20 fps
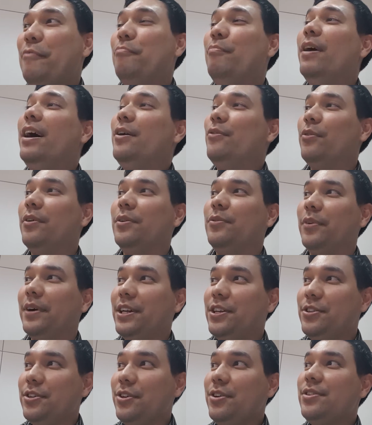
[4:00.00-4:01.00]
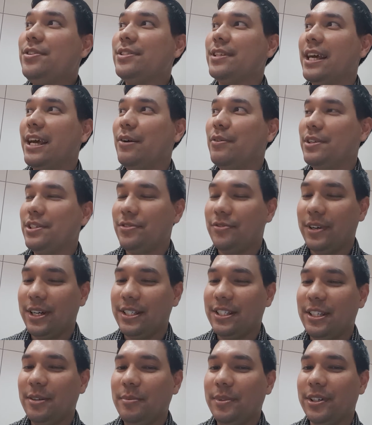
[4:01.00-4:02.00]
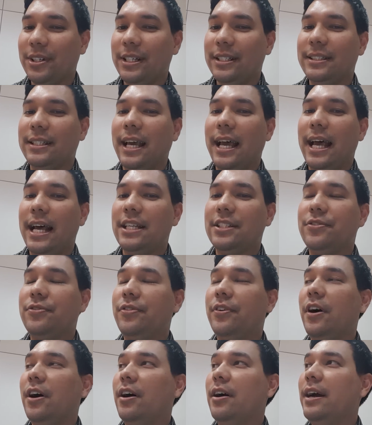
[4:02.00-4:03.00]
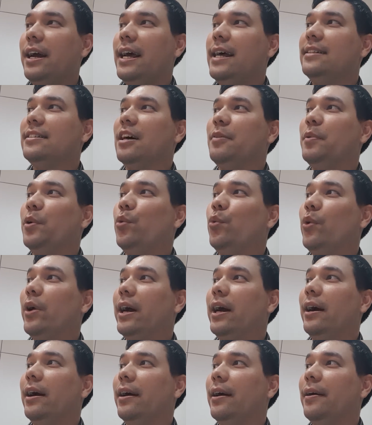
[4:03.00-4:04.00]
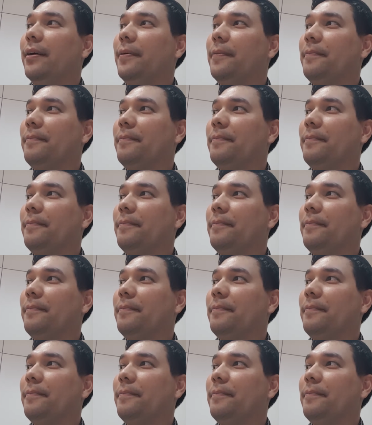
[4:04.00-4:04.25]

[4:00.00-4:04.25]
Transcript: but what we do say, which is very similar, is "as far as I'm aware."